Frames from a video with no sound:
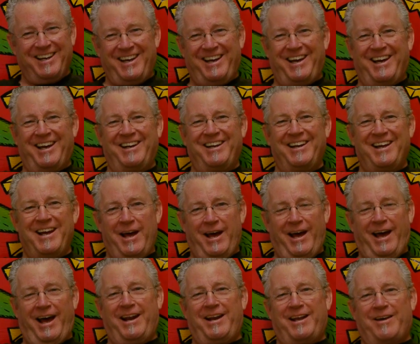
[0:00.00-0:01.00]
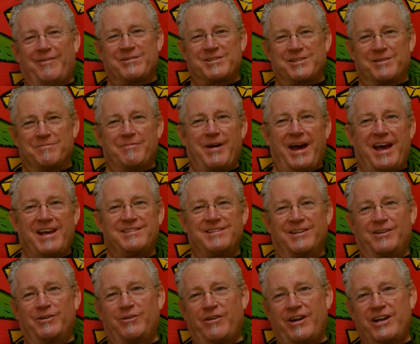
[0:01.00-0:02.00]
and he was an
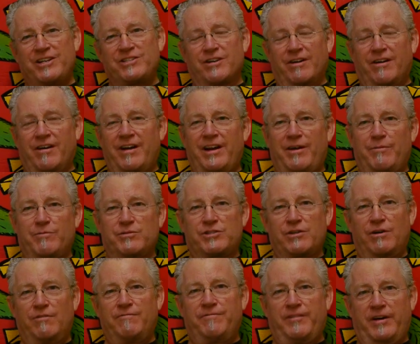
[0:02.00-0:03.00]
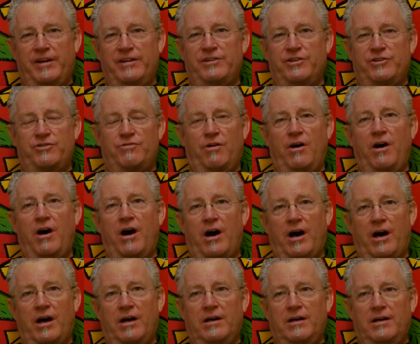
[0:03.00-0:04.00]
amazing creature, and he was so fun to
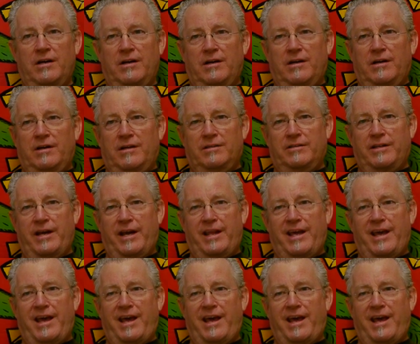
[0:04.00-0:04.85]
draw that